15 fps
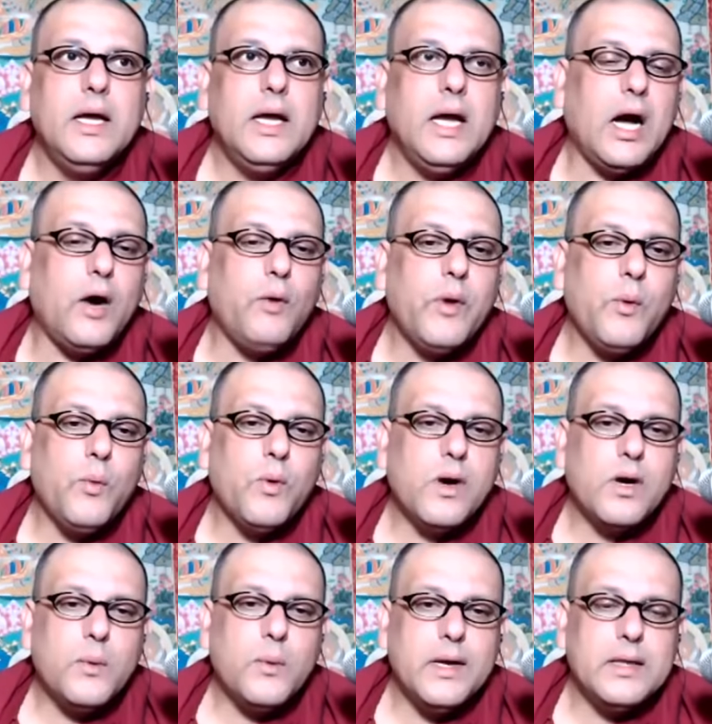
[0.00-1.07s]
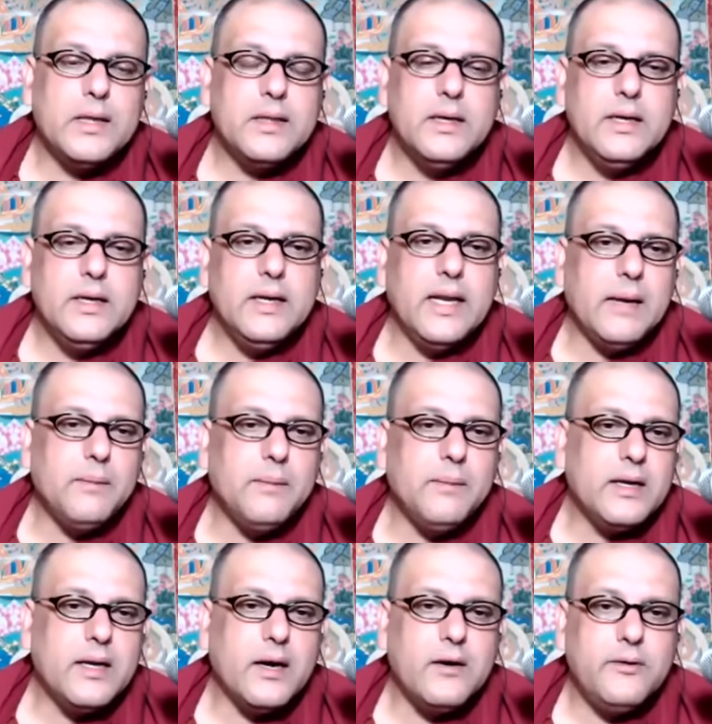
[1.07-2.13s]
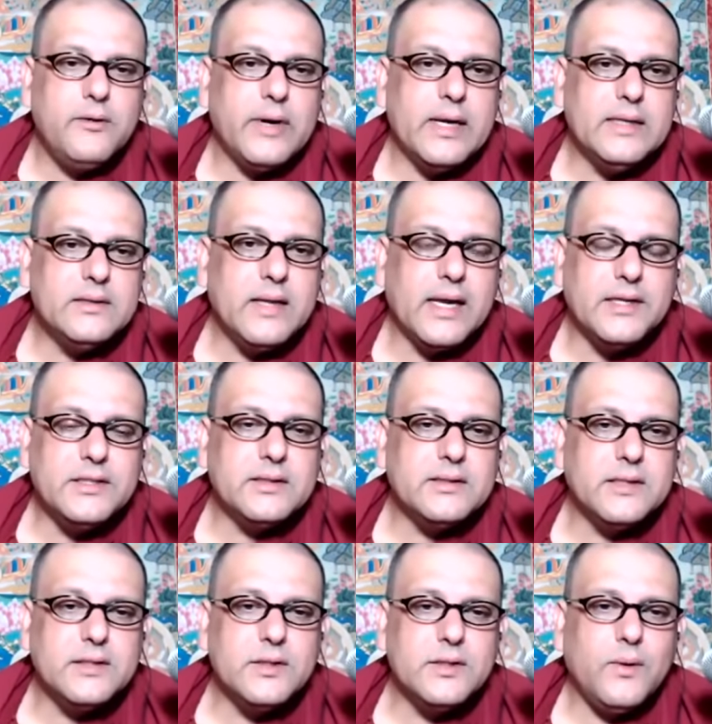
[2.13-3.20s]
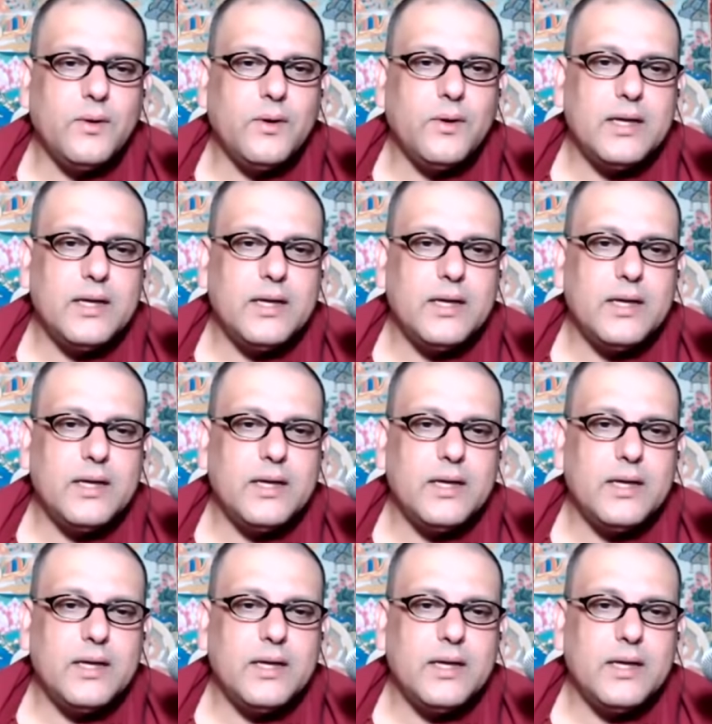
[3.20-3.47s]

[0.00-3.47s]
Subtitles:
how we work with neighboring territories, nations, and so on.